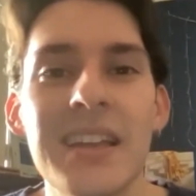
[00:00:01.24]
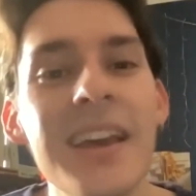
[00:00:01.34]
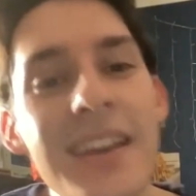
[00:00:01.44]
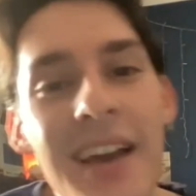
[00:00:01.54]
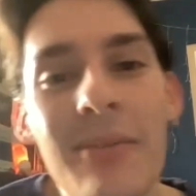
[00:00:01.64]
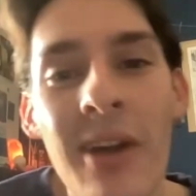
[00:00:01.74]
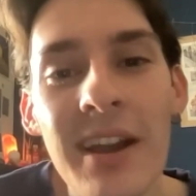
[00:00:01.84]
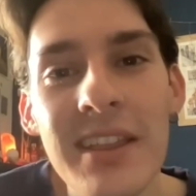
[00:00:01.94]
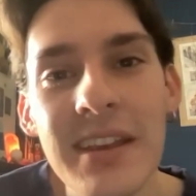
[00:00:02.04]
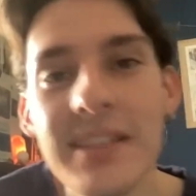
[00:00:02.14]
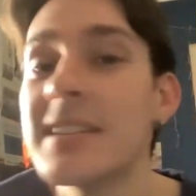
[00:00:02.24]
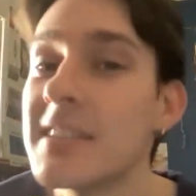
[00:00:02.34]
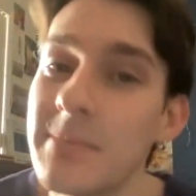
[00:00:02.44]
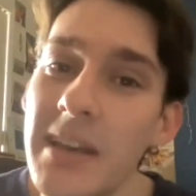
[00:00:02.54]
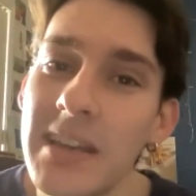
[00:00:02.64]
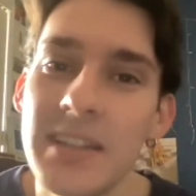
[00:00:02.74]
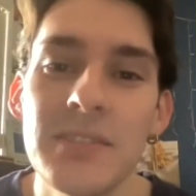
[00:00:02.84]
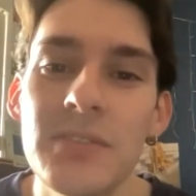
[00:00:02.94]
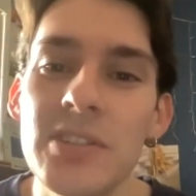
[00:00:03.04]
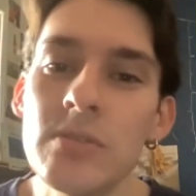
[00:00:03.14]
Hey, I'm Riley, and this is my
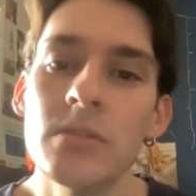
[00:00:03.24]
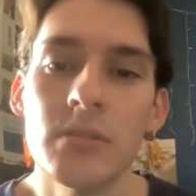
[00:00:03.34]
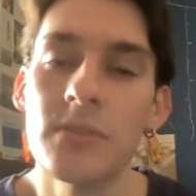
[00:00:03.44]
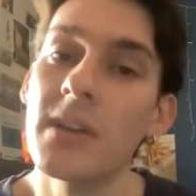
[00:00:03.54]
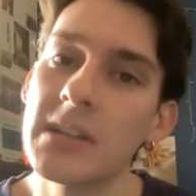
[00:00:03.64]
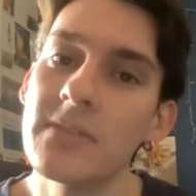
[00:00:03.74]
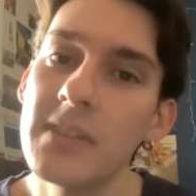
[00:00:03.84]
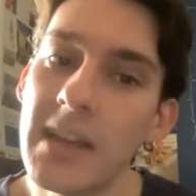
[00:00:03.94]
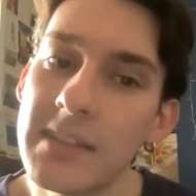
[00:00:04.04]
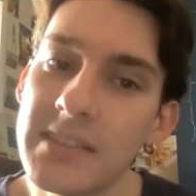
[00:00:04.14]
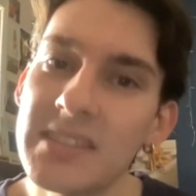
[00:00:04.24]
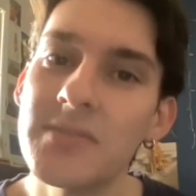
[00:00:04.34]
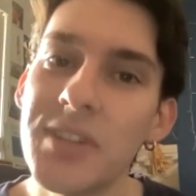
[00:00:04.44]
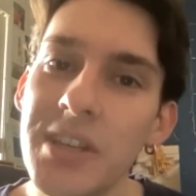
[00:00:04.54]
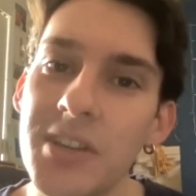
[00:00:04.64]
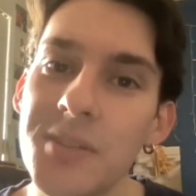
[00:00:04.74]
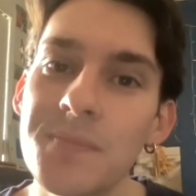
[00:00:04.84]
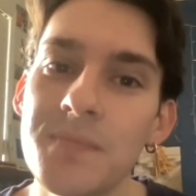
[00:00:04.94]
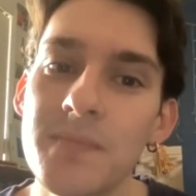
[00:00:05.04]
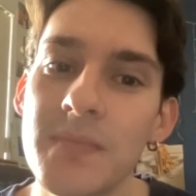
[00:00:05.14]
individual reflective analysis video.
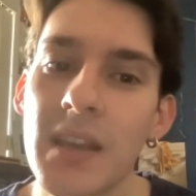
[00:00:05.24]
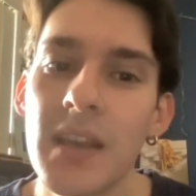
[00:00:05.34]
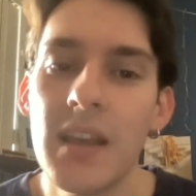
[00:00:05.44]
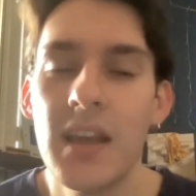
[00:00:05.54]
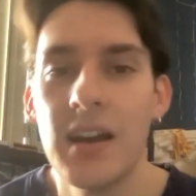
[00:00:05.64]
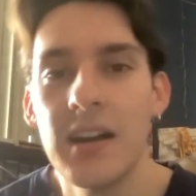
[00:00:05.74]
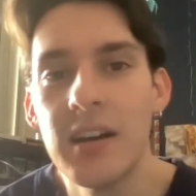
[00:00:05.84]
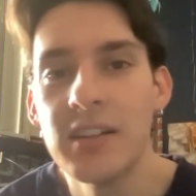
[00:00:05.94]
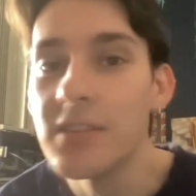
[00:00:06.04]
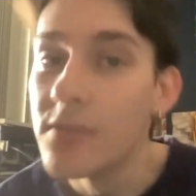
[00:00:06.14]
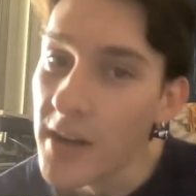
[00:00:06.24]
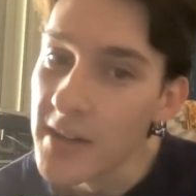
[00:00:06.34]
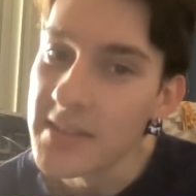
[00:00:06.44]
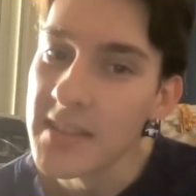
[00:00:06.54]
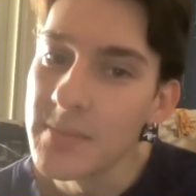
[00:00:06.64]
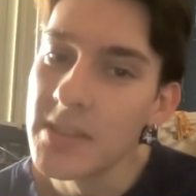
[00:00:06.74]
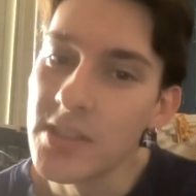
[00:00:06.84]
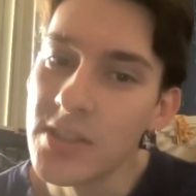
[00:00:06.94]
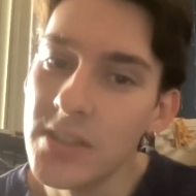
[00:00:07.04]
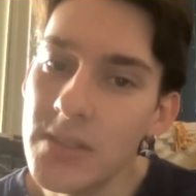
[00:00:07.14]
So for our assessment
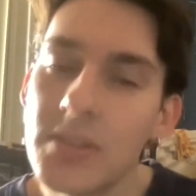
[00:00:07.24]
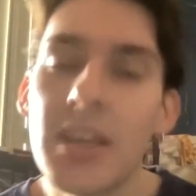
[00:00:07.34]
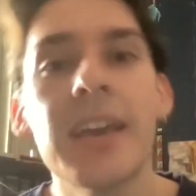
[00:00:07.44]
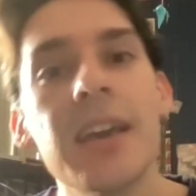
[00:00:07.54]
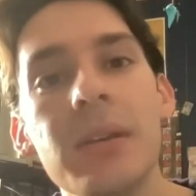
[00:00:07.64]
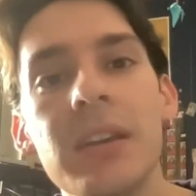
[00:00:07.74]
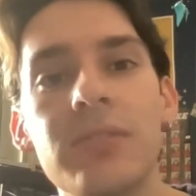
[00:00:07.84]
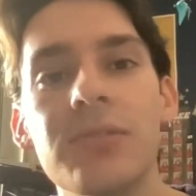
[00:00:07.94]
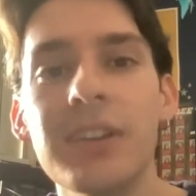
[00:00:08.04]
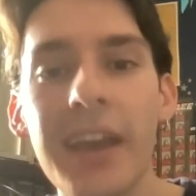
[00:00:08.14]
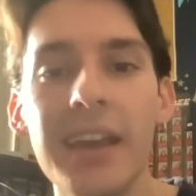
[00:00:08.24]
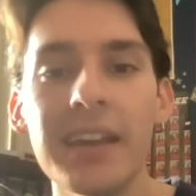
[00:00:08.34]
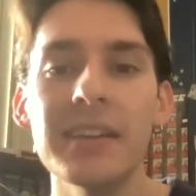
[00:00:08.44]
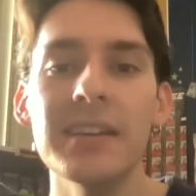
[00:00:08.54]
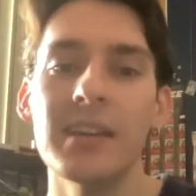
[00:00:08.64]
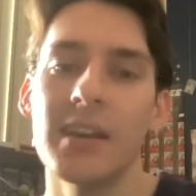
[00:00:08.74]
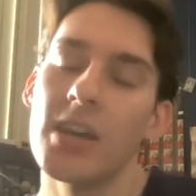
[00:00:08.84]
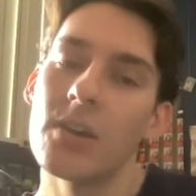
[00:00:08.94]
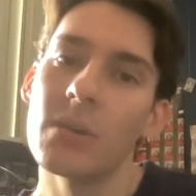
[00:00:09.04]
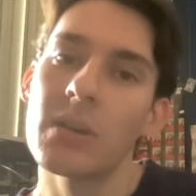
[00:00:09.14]
2 for KKB380,
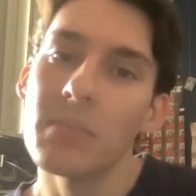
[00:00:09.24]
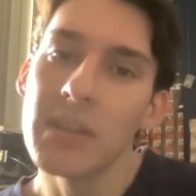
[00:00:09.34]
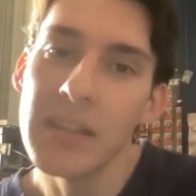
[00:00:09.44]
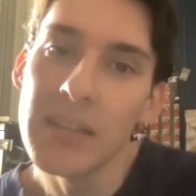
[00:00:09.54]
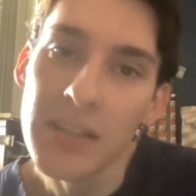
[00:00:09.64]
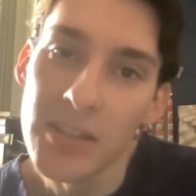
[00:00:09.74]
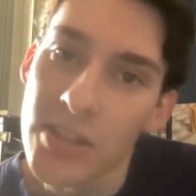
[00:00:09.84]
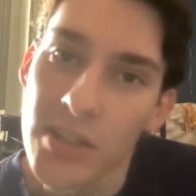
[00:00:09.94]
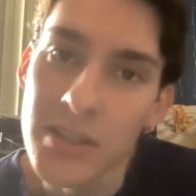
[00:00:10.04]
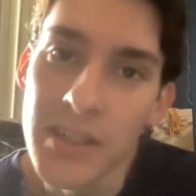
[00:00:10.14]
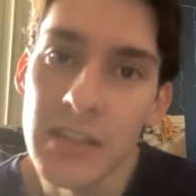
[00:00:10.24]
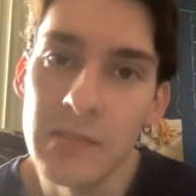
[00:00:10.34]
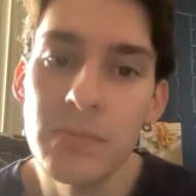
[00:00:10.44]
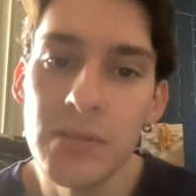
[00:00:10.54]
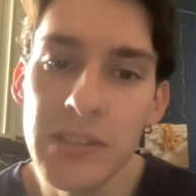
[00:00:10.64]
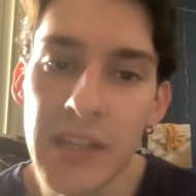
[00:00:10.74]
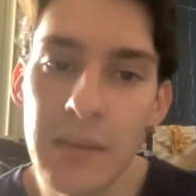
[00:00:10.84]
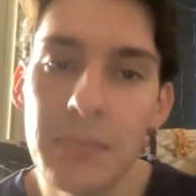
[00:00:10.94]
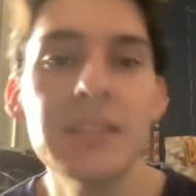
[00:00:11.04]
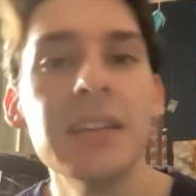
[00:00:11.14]
we completed the 2-day
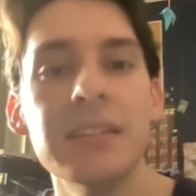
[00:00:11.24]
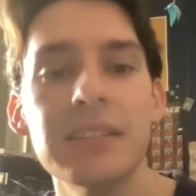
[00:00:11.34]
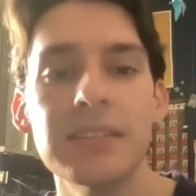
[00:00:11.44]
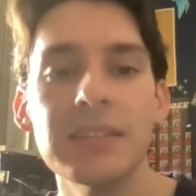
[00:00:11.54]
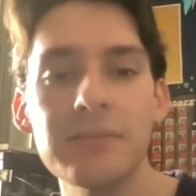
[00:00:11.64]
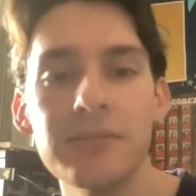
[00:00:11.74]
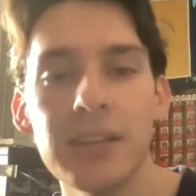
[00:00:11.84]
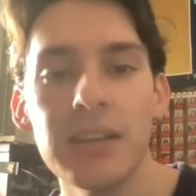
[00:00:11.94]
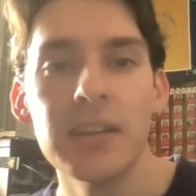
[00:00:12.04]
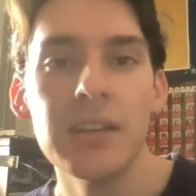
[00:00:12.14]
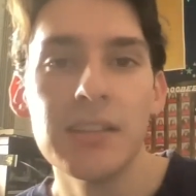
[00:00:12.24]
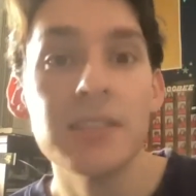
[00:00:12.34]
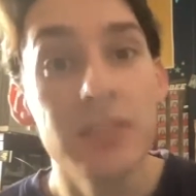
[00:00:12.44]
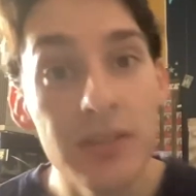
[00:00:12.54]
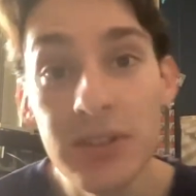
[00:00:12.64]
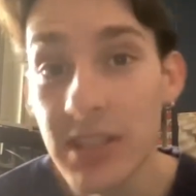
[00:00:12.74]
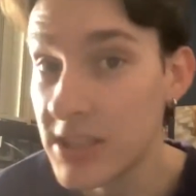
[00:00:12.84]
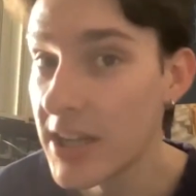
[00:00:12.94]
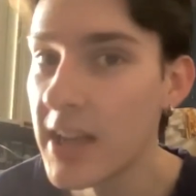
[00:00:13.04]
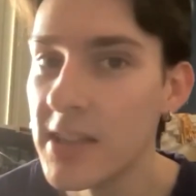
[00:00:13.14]
bootcamp intensive. This was a really
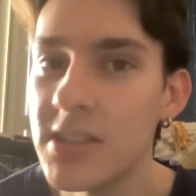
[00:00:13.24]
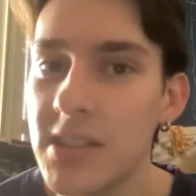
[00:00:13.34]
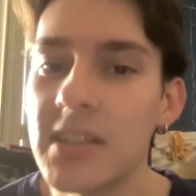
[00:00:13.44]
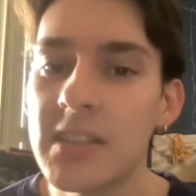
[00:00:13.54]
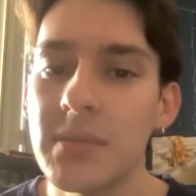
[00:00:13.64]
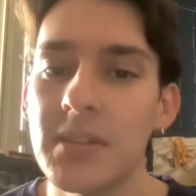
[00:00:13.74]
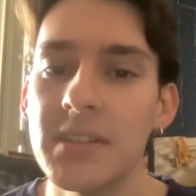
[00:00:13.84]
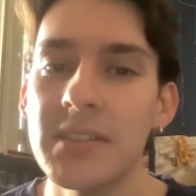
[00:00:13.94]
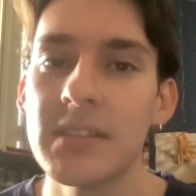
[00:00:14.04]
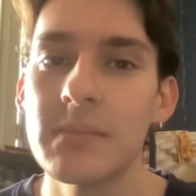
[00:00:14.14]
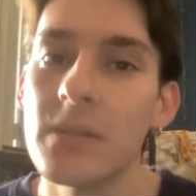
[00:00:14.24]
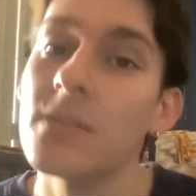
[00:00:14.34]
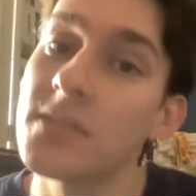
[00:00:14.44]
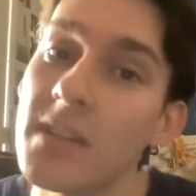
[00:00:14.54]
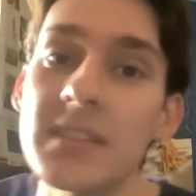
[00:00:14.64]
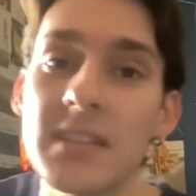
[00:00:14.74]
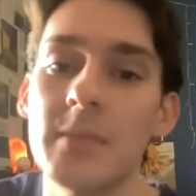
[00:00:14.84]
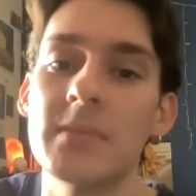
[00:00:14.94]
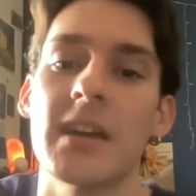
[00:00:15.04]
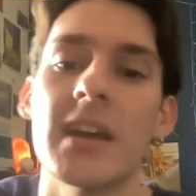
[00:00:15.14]
challenging experience, but also at the
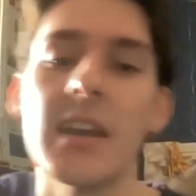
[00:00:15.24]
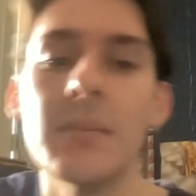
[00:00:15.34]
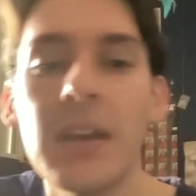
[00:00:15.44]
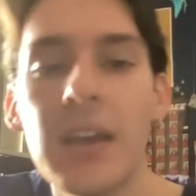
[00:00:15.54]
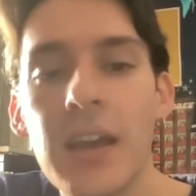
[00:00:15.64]
same time,